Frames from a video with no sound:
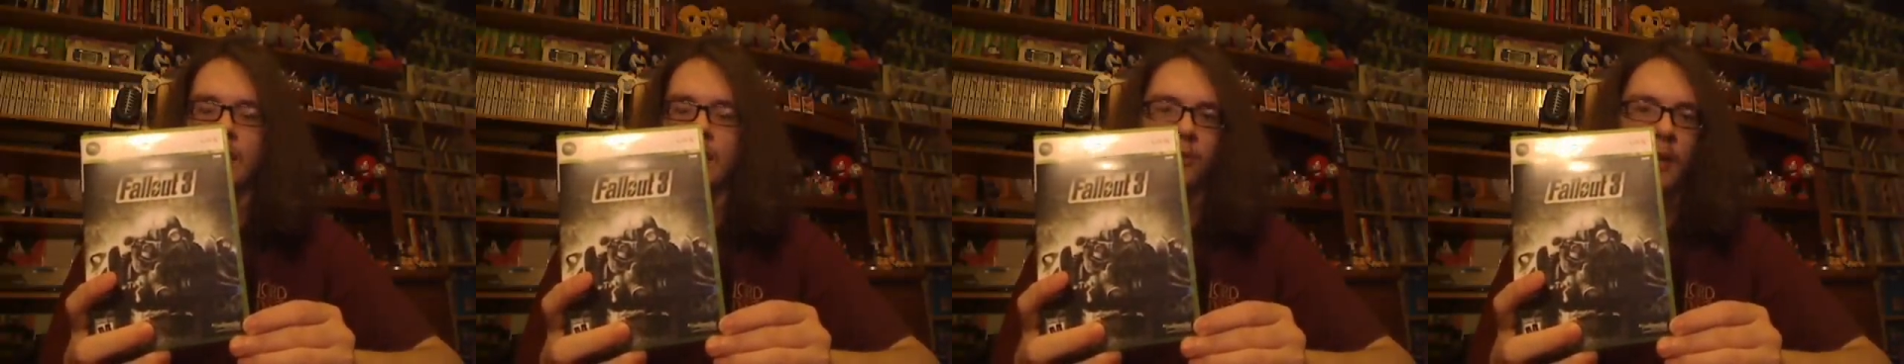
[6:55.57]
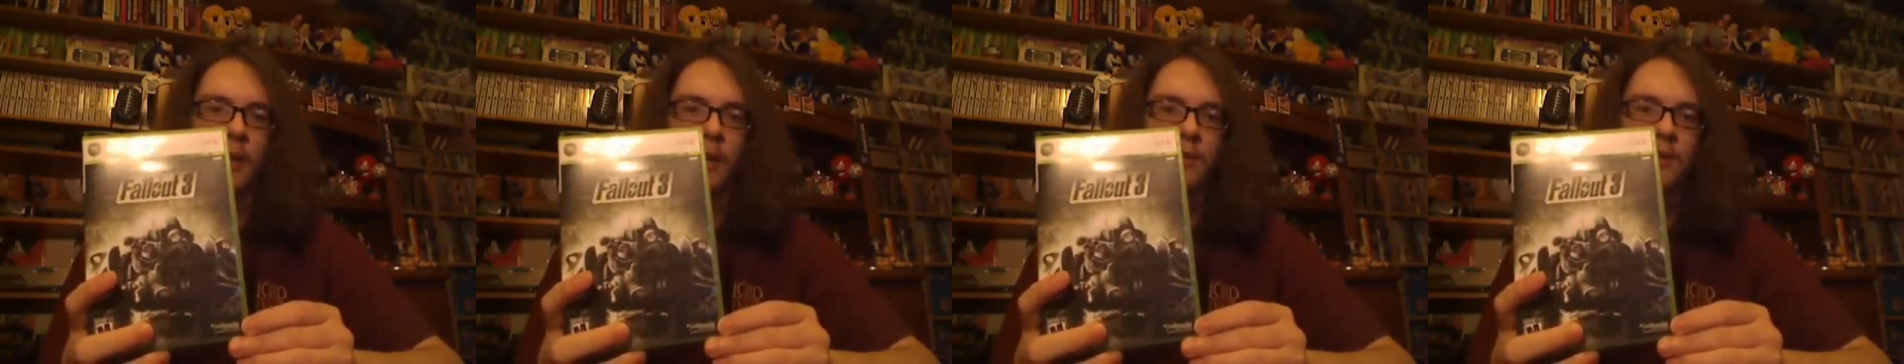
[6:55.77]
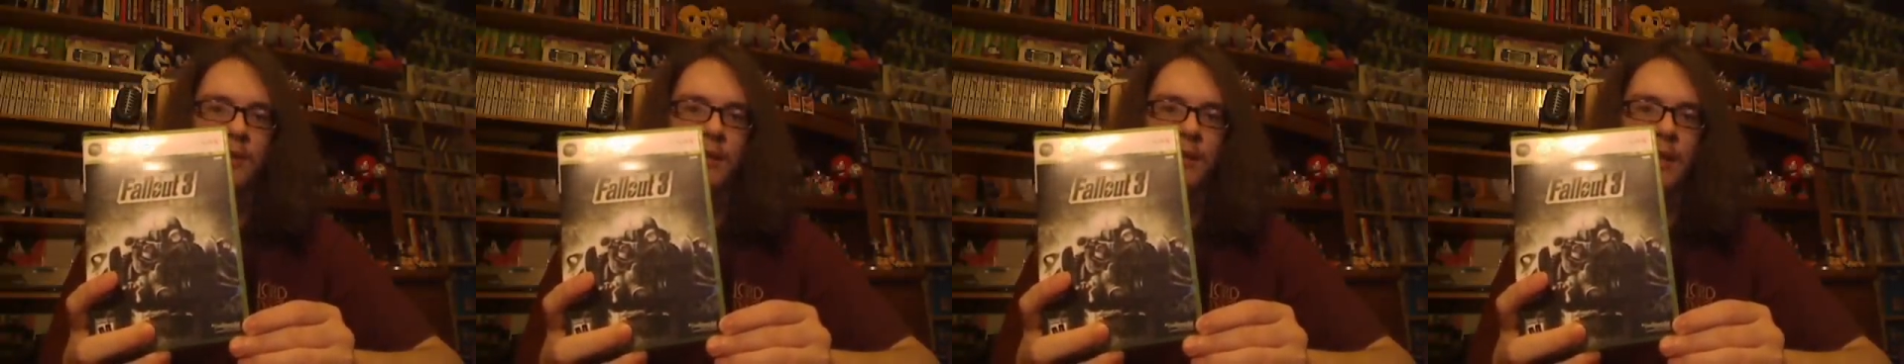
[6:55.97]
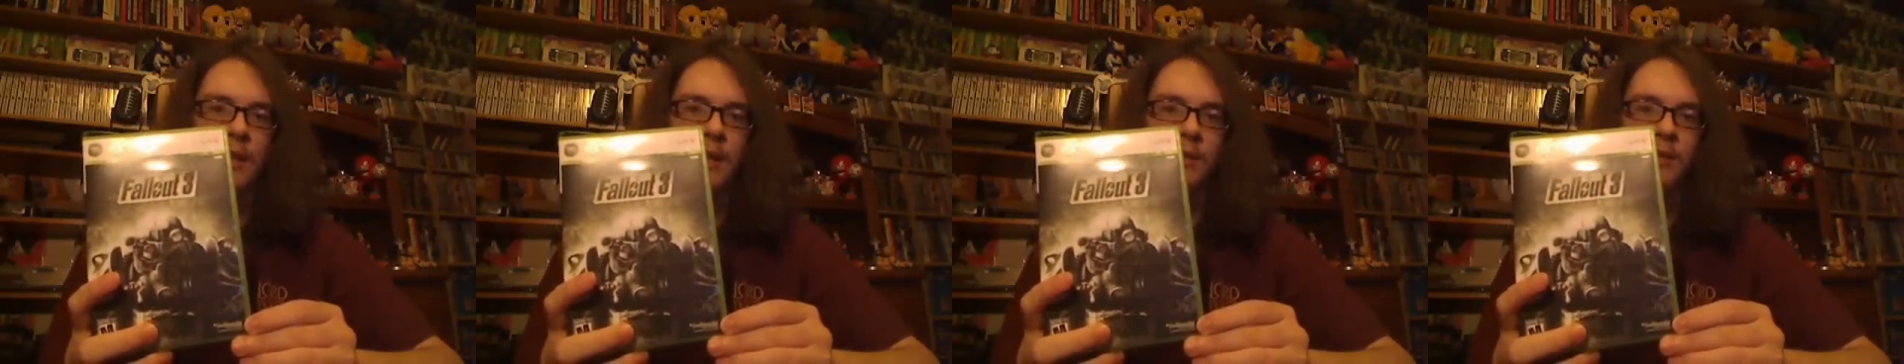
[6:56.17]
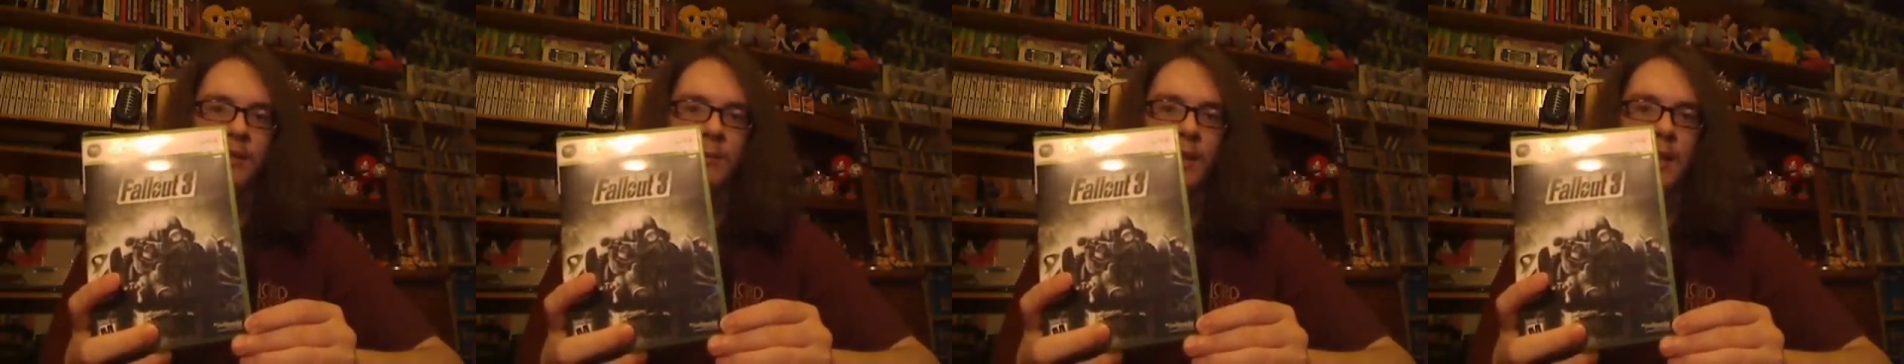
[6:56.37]
depressing
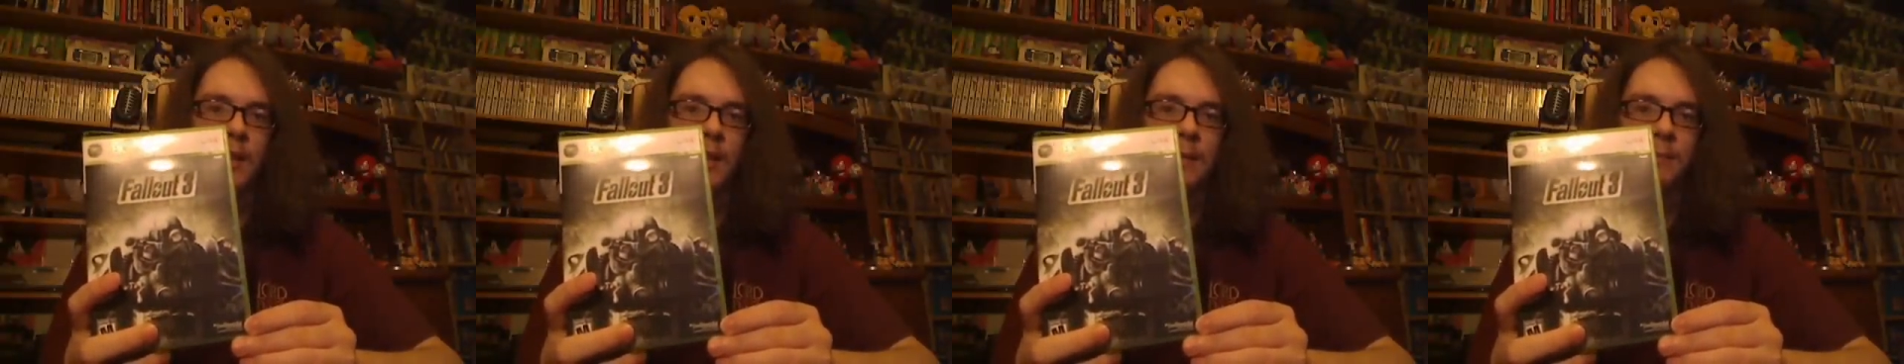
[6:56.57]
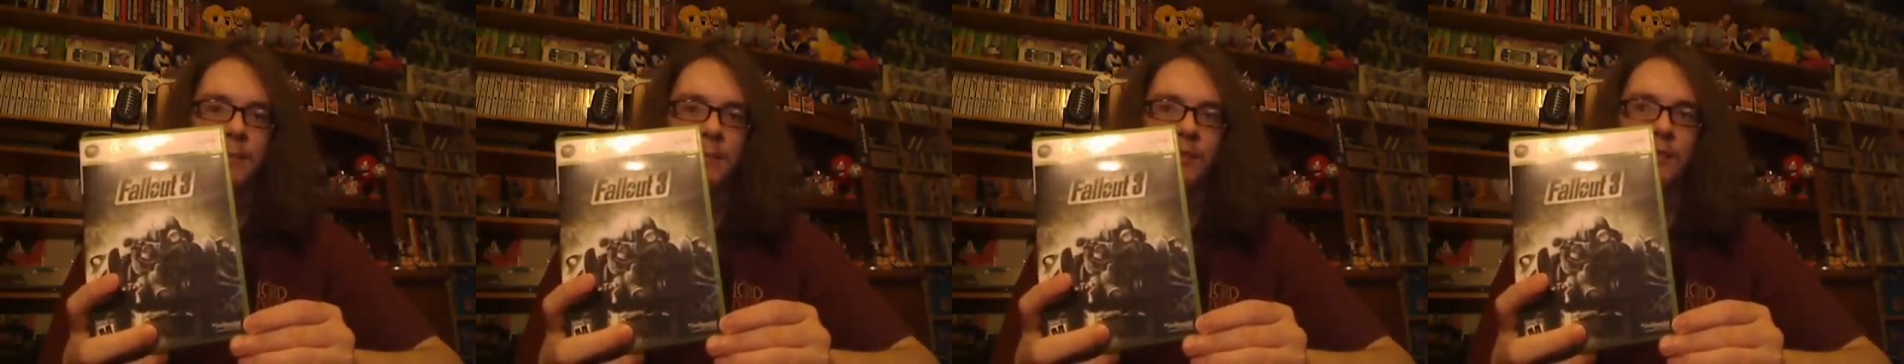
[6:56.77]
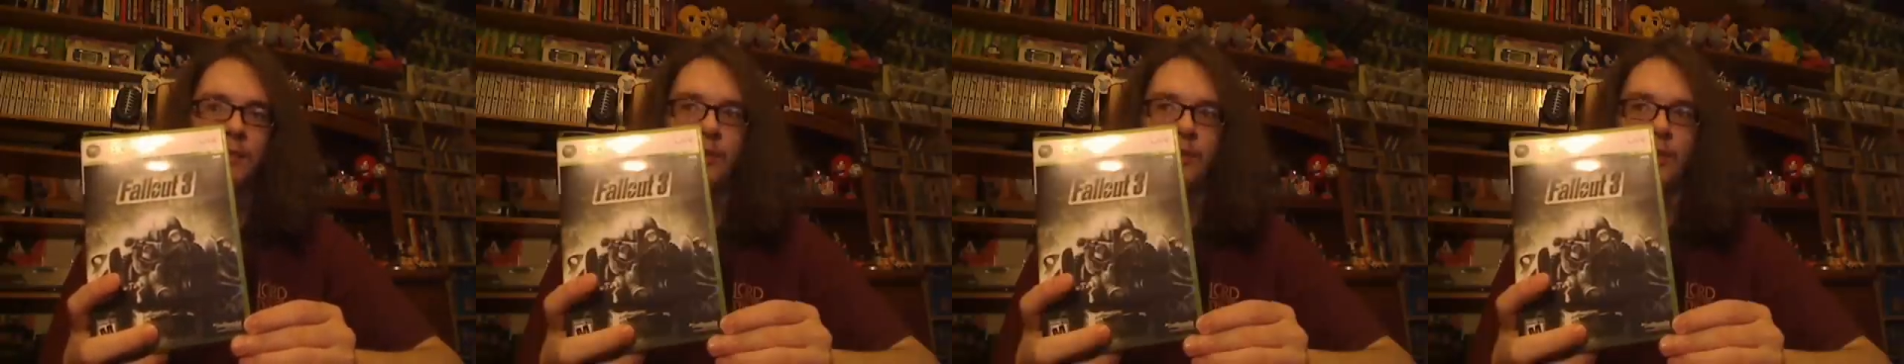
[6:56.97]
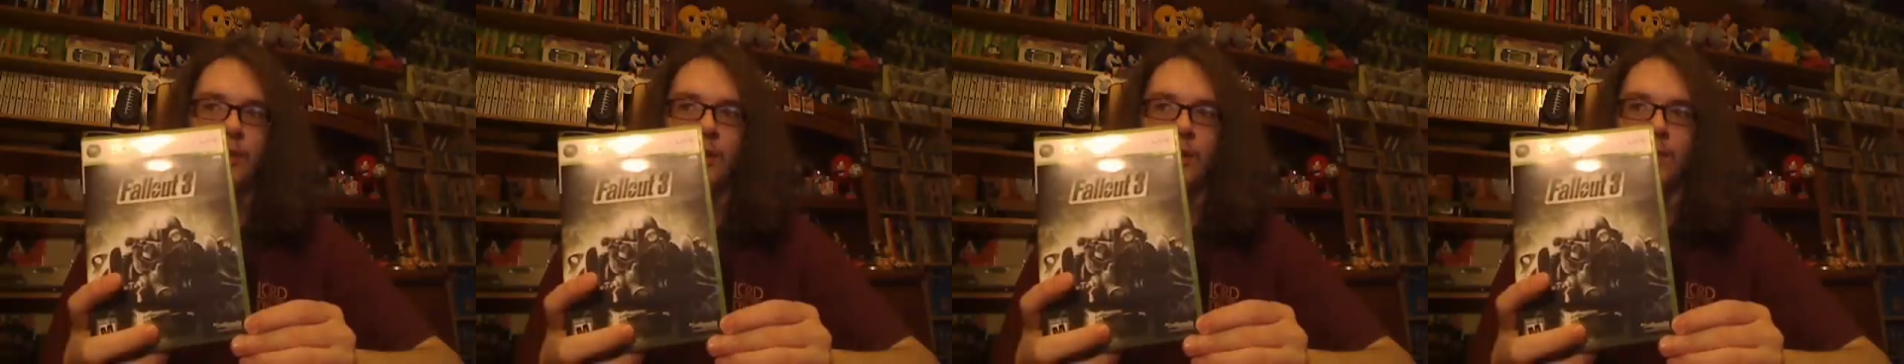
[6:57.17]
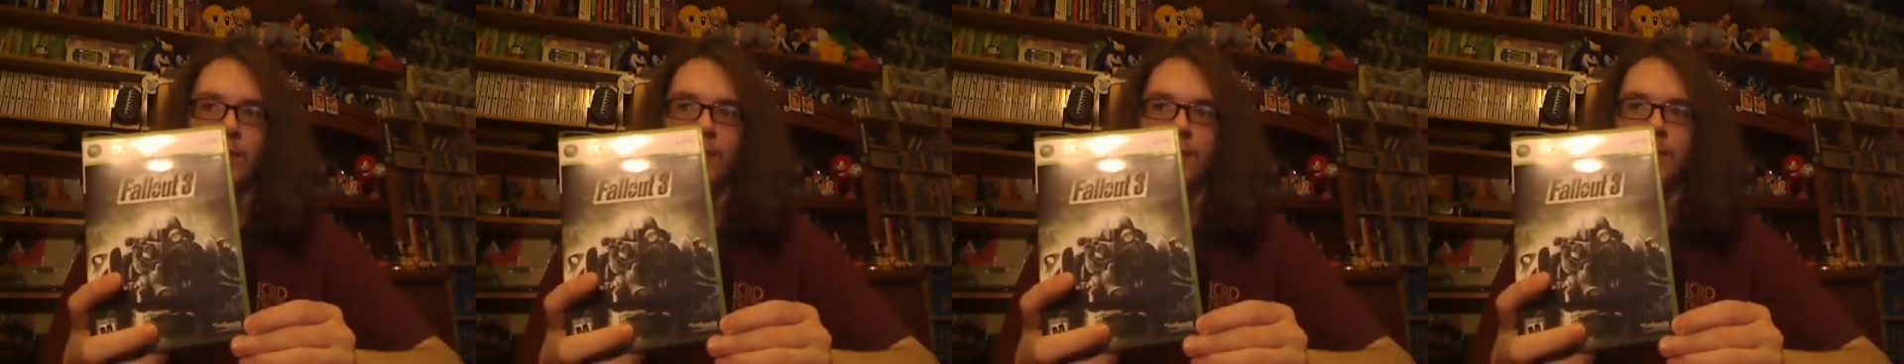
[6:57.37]
that sometimes, you
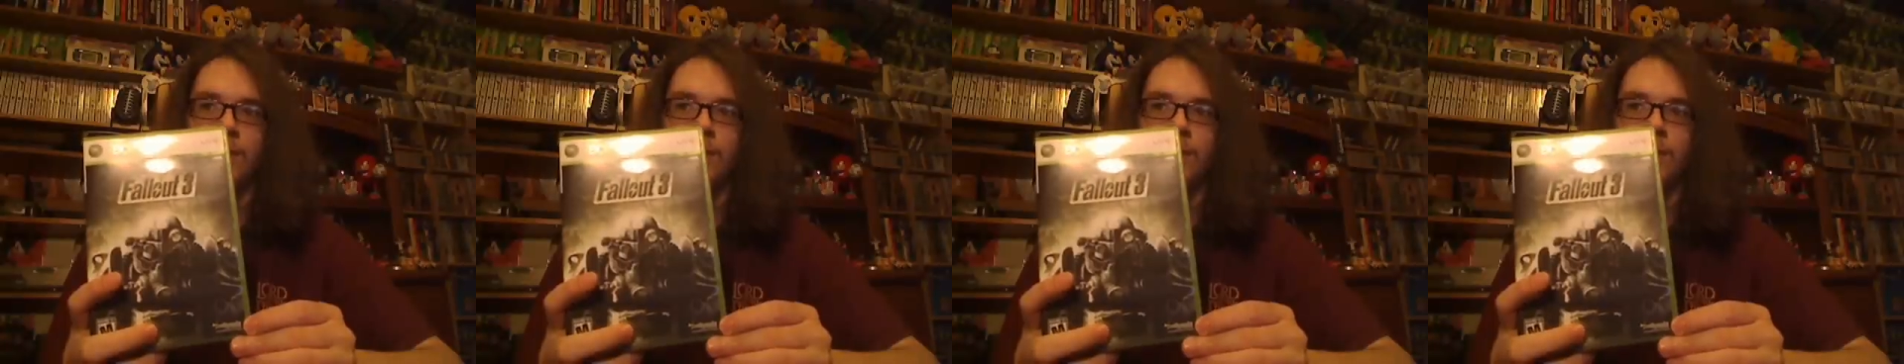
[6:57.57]
know,